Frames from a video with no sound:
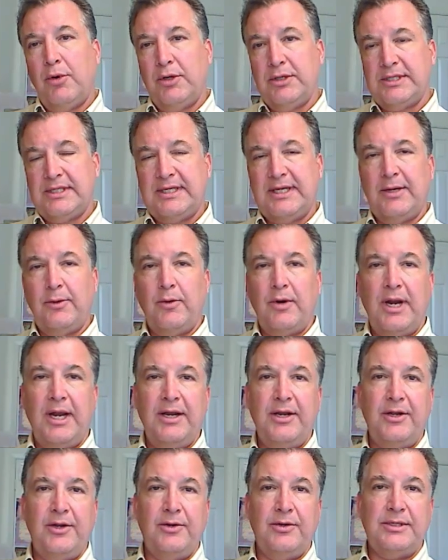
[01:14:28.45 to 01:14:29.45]
Personally,
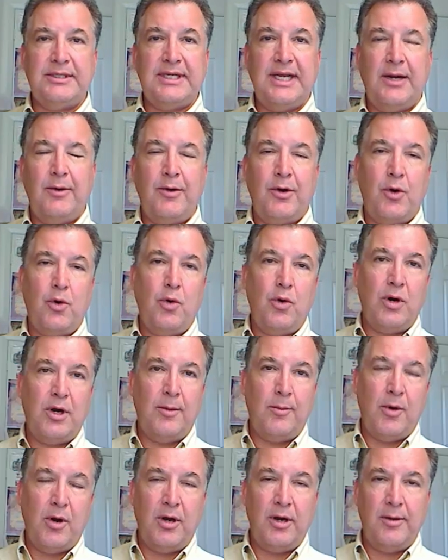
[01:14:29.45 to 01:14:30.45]
what I do is I
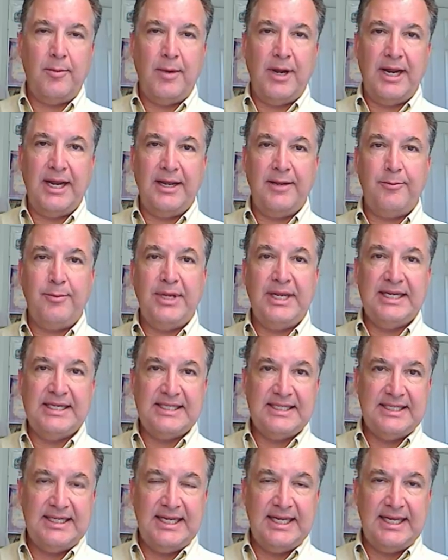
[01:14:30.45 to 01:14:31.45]
record them onto my
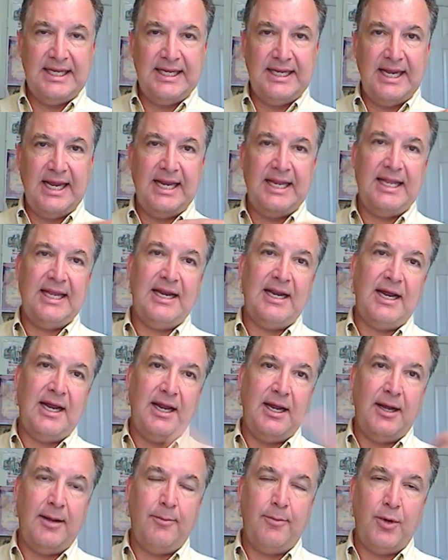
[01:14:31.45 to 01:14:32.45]
PC and
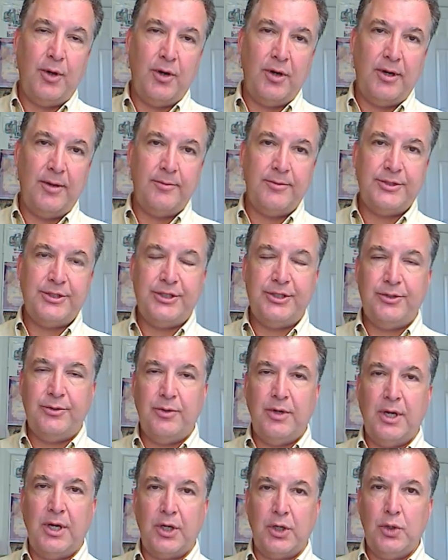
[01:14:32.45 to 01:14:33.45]
then I upload them
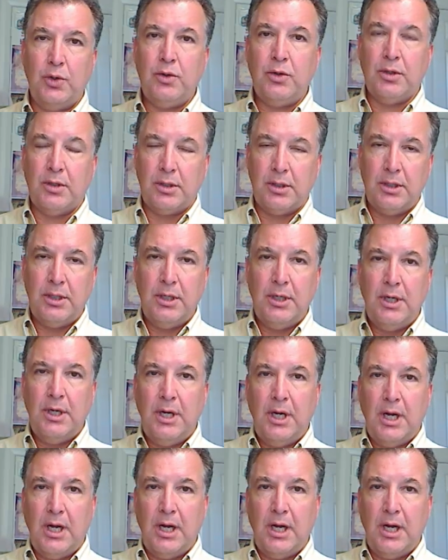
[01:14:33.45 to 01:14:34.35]
to Google